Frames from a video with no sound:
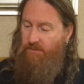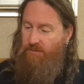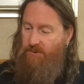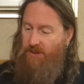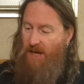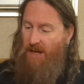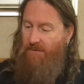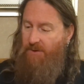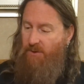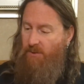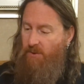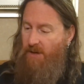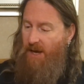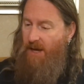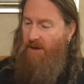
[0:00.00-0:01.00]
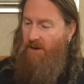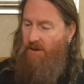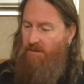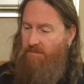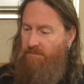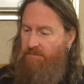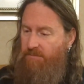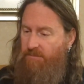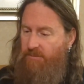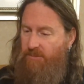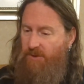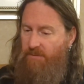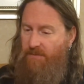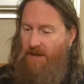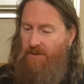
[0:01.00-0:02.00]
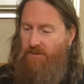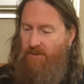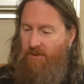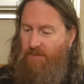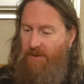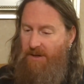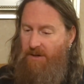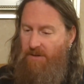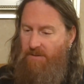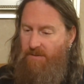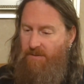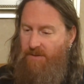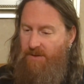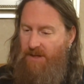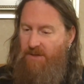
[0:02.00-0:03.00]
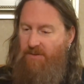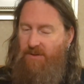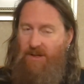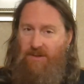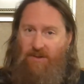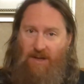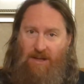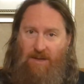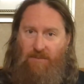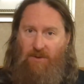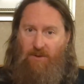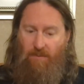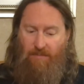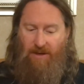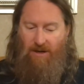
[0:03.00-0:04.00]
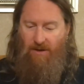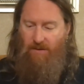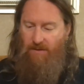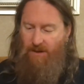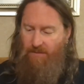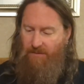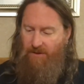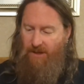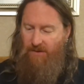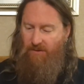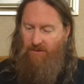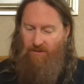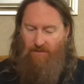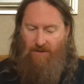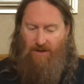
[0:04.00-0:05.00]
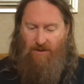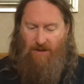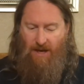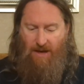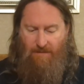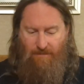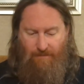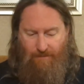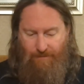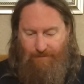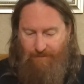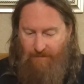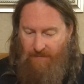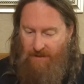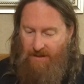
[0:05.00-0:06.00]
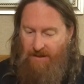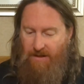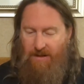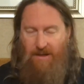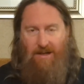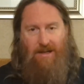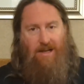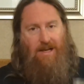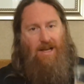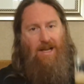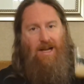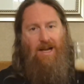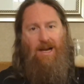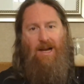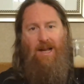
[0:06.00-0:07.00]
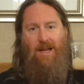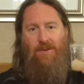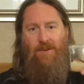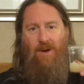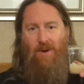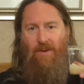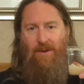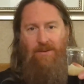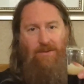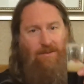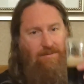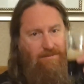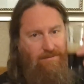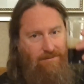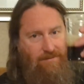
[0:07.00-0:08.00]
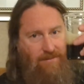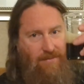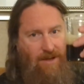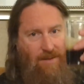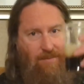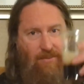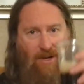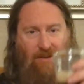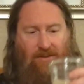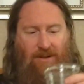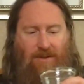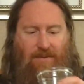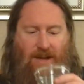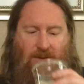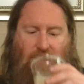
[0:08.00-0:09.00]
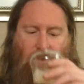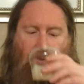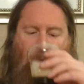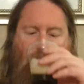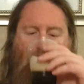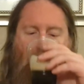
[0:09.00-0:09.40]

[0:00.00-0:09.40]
It's kind of cool can art. It's adventurous beer. It's interesting seeing them do a beer in relation to a video game. And as always, embrace the adventure.